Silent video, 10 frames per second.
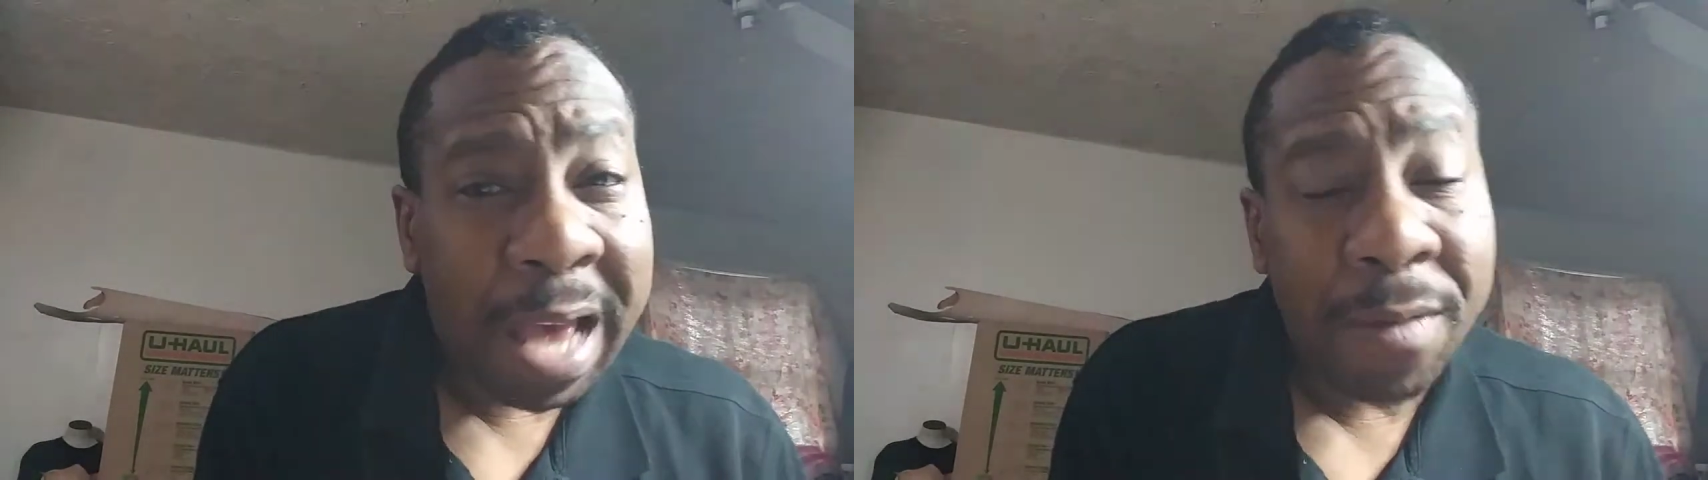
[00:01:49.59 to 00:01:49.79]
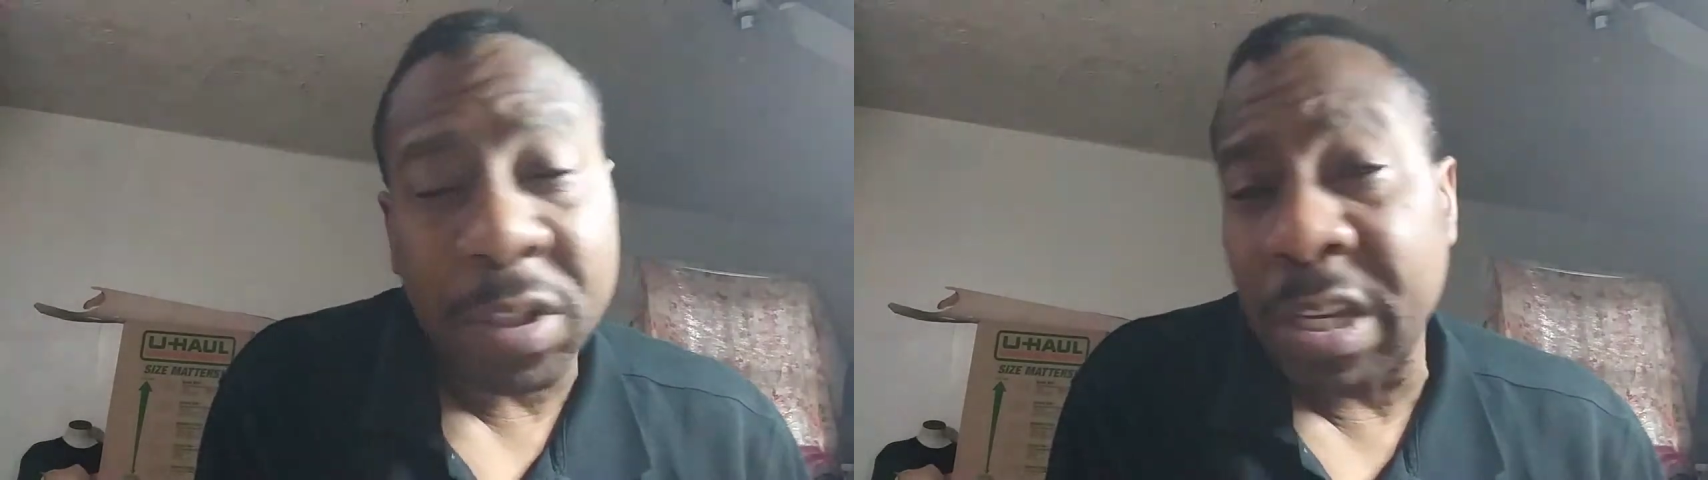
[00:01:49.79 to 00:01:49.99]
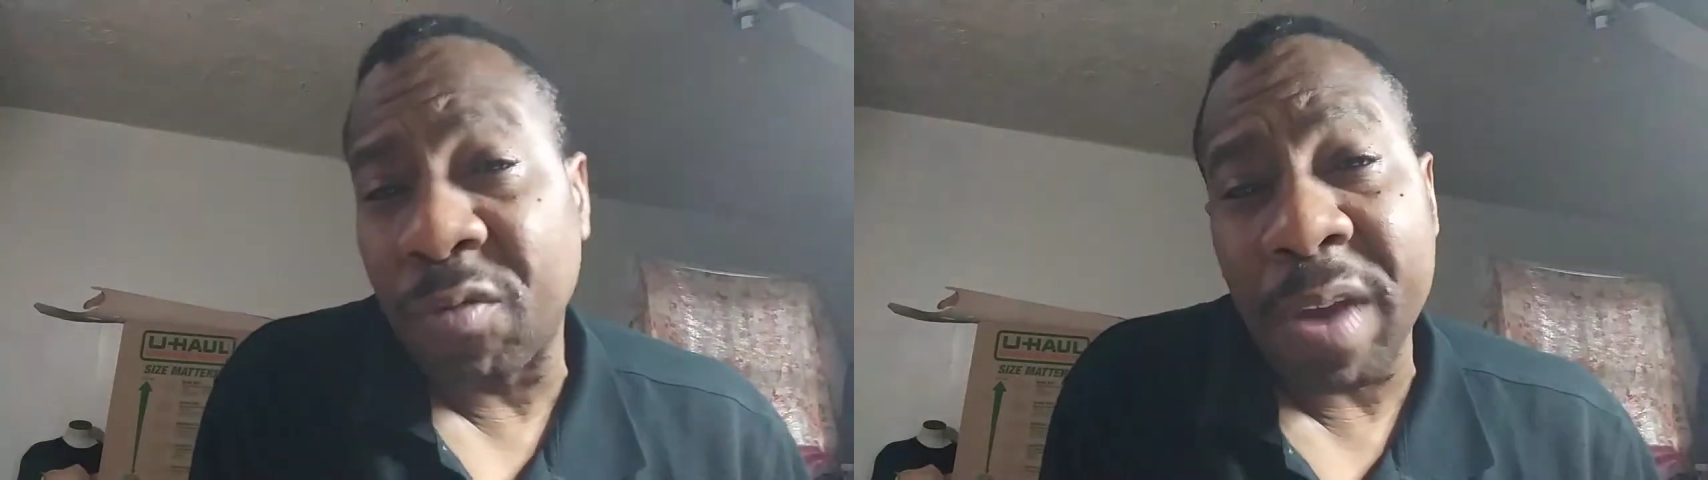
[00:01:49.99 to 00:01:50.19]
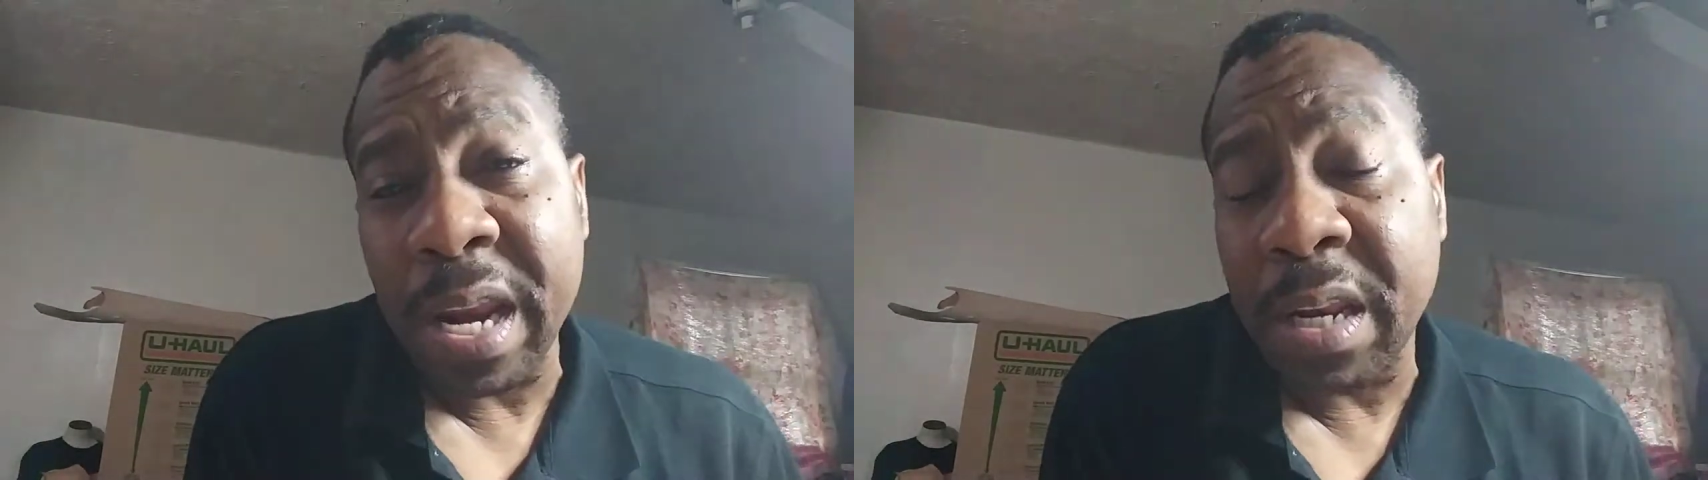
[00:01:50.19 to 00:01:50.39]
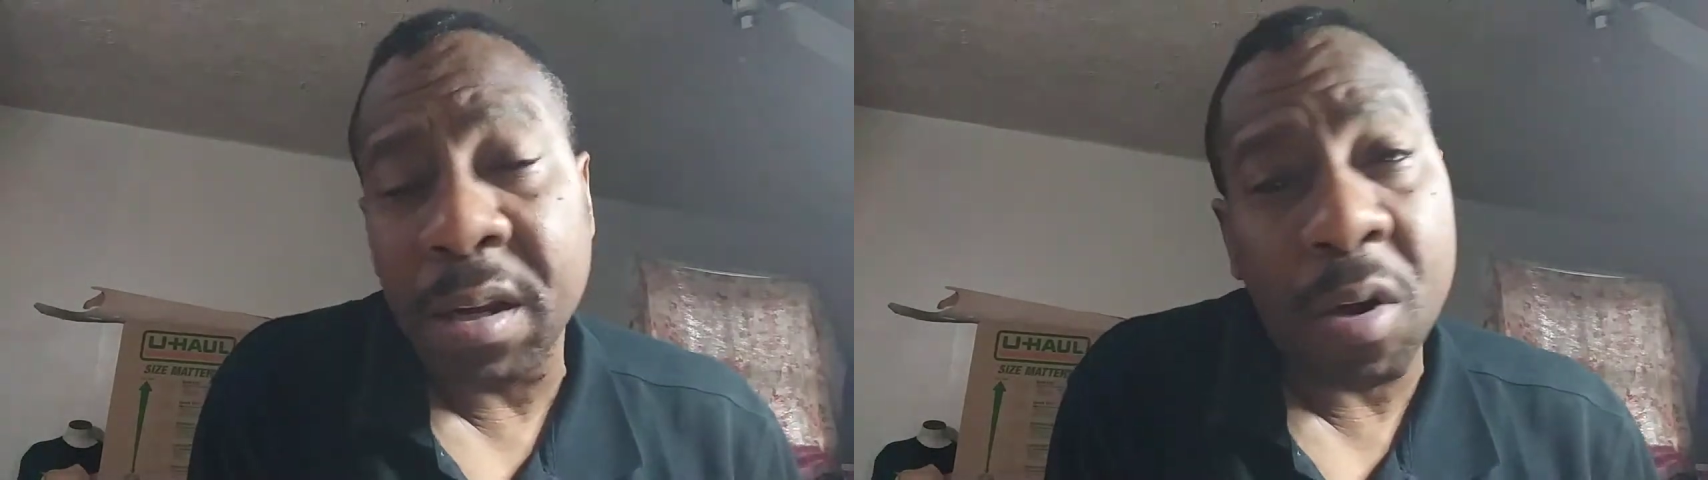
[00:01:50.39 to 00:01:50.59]
I was getting
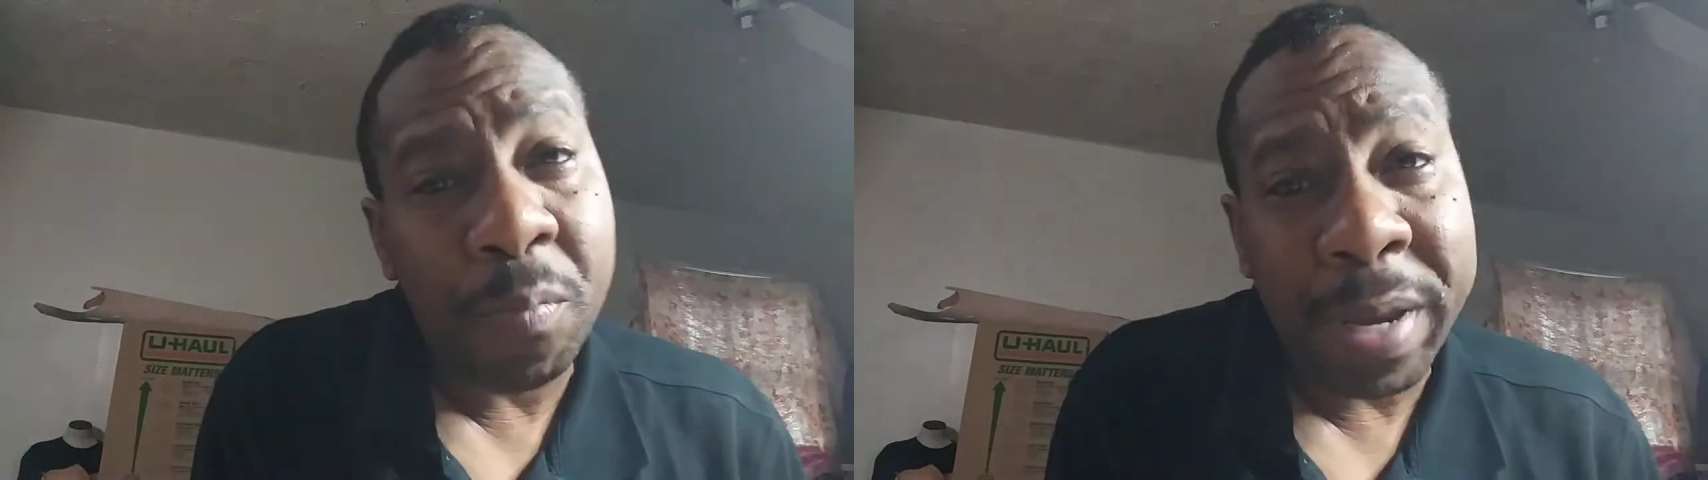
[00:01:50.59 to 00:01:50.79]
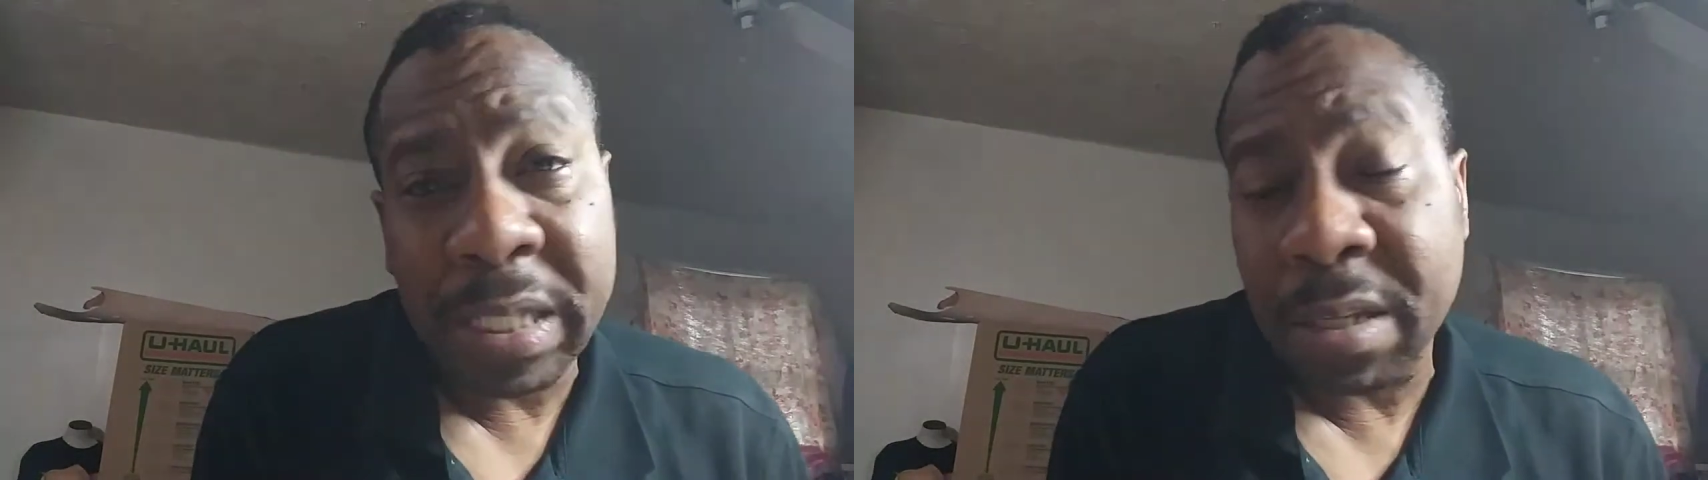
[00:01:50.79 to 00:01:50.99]
ready to go meet